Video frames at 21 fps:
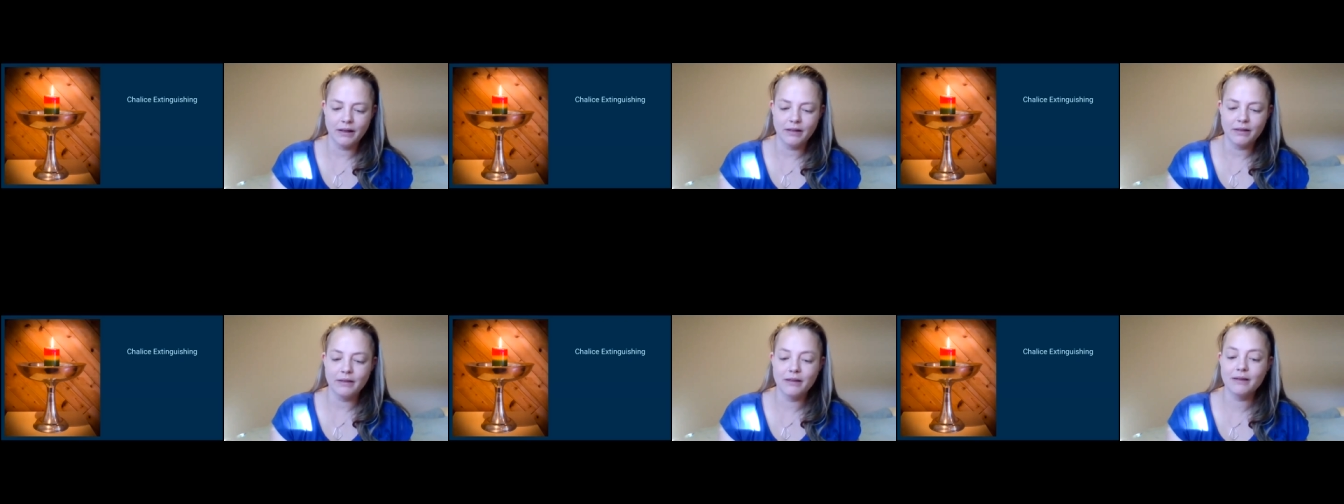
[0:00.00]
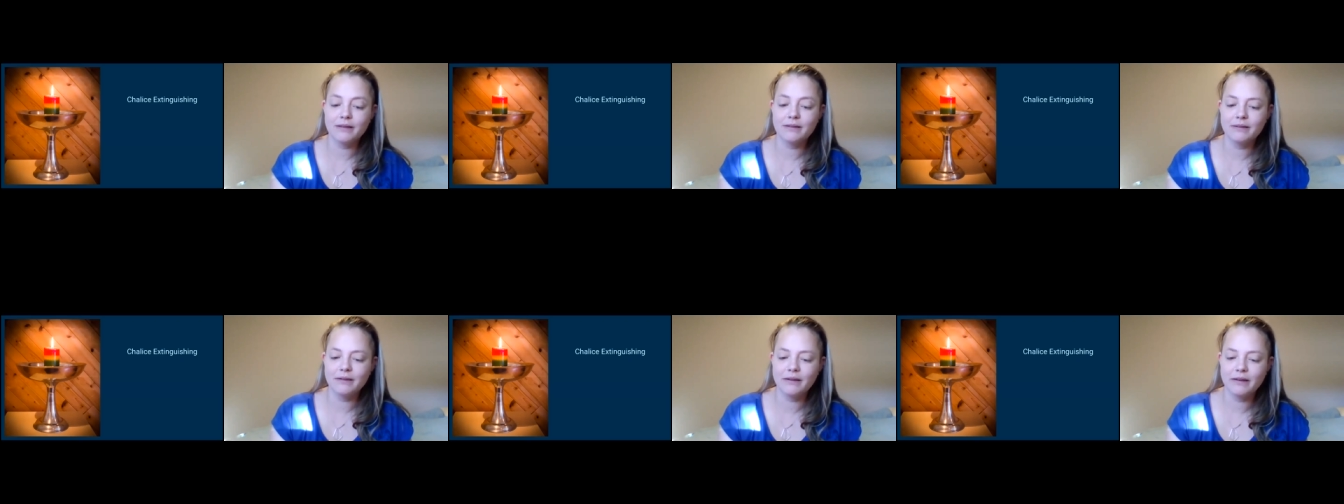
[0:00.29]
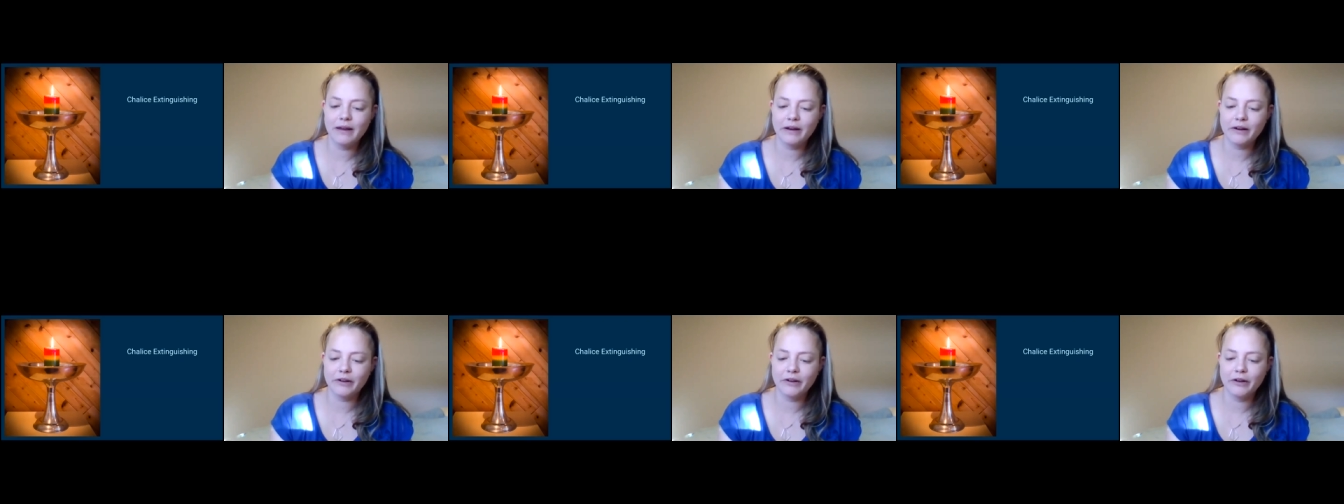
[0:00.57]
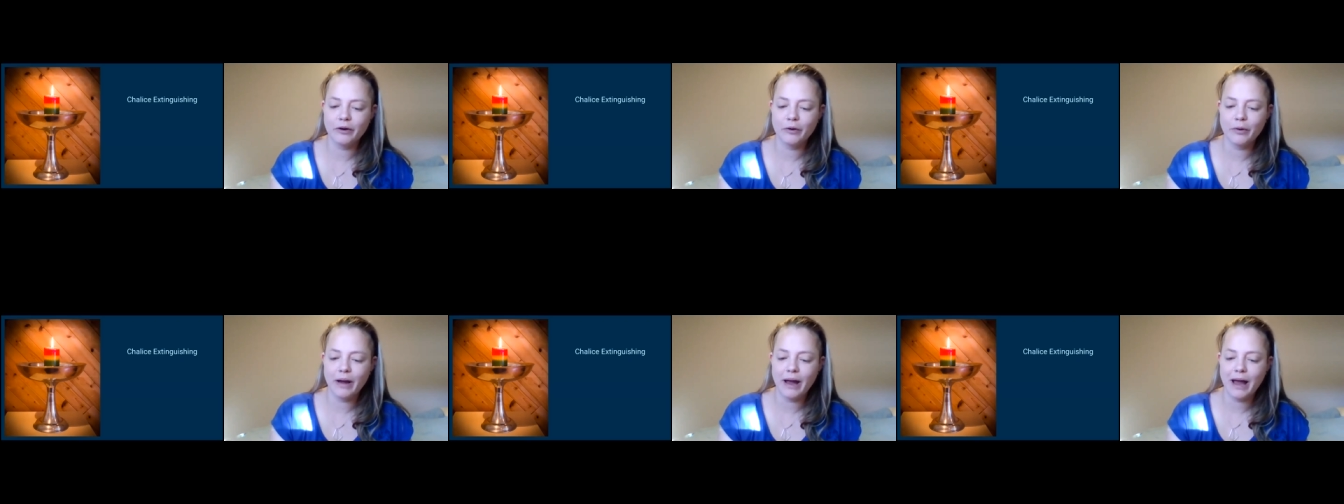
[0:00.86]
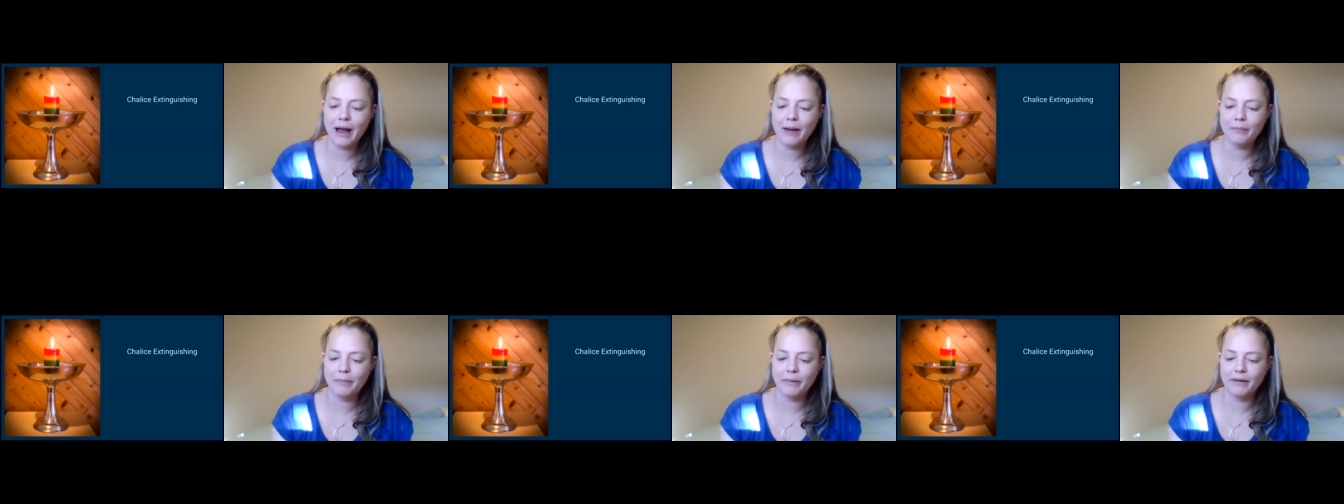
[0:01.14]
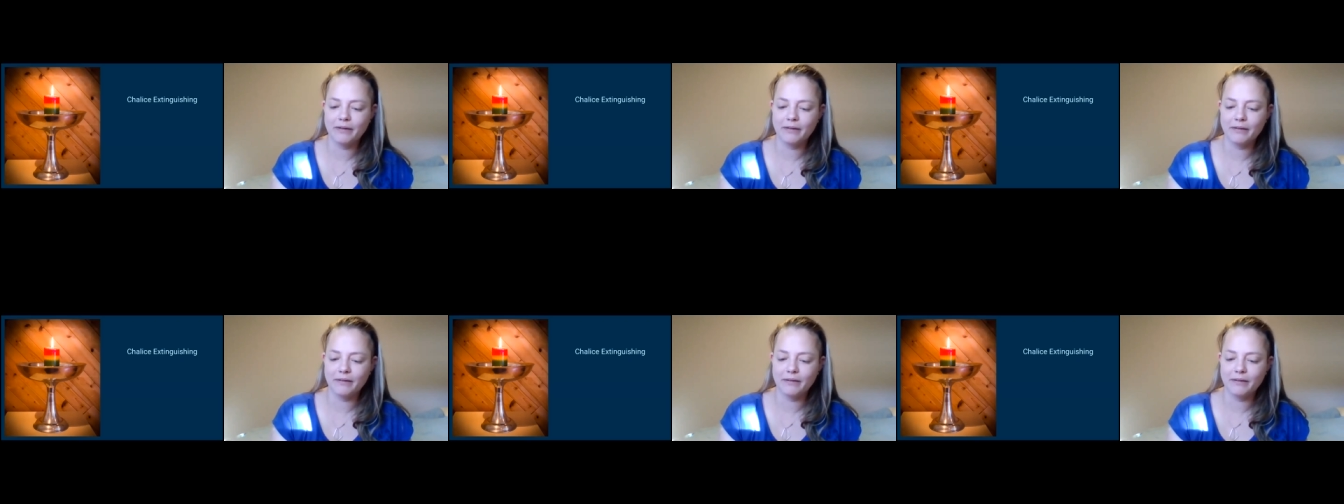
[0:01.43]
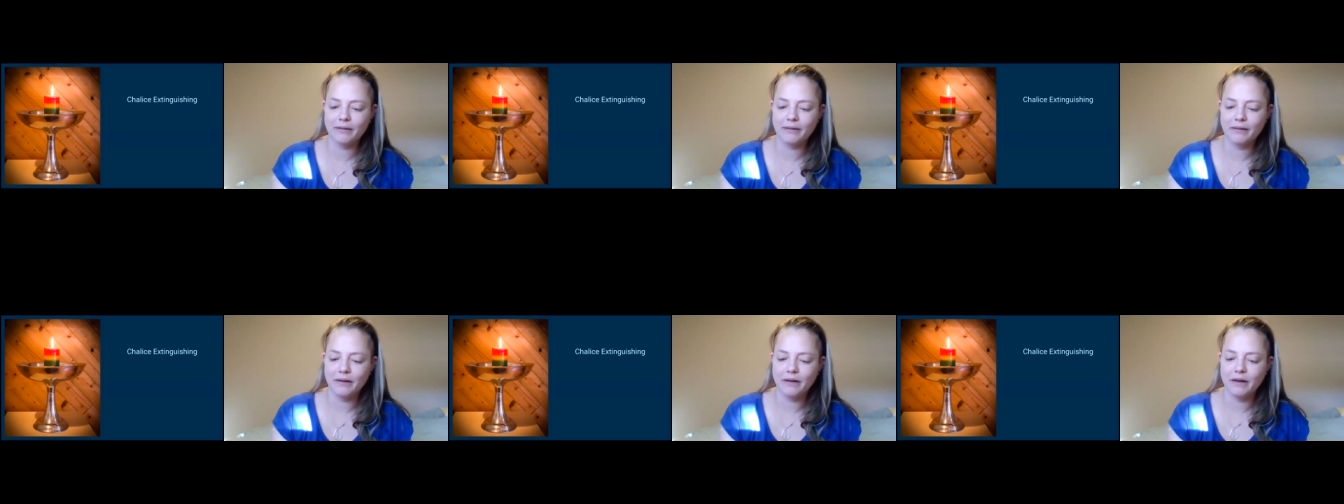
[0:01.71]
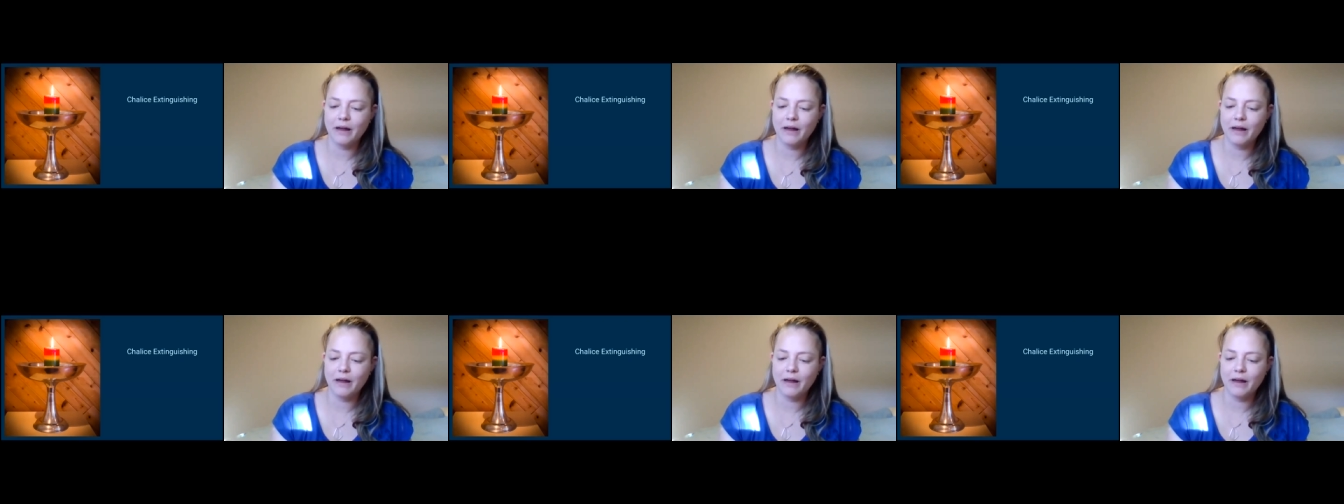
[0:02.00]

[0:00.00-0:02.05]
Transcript: This scenario happens